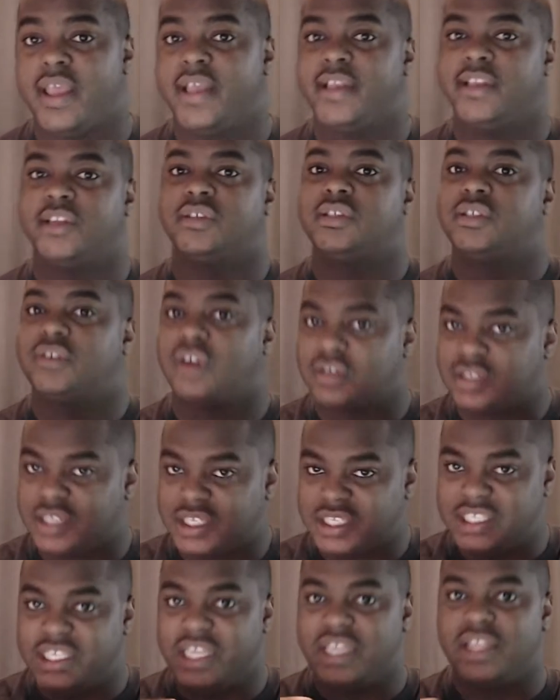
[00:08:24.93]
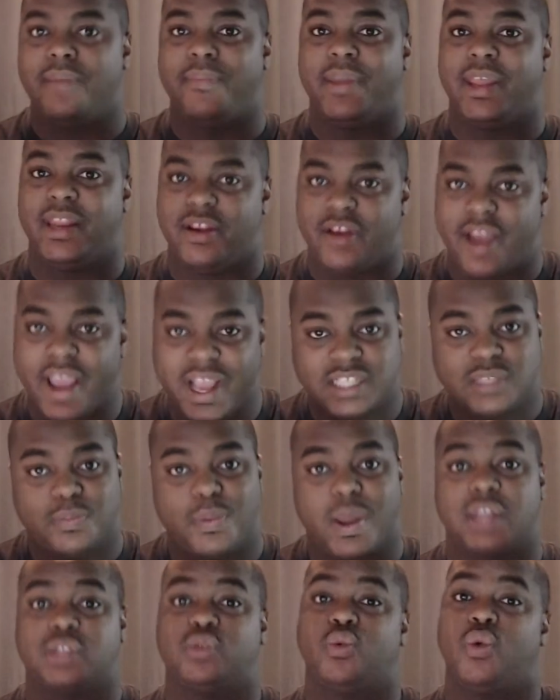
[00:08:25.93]
You'll start to see them in your
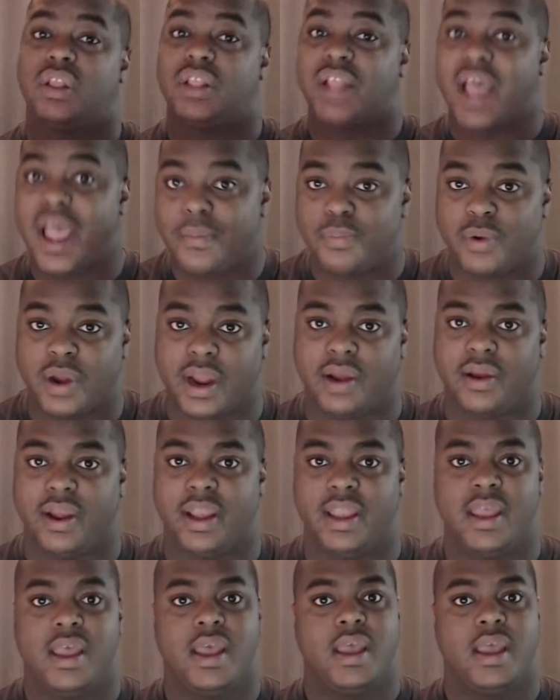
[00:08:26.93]
Xbox One library.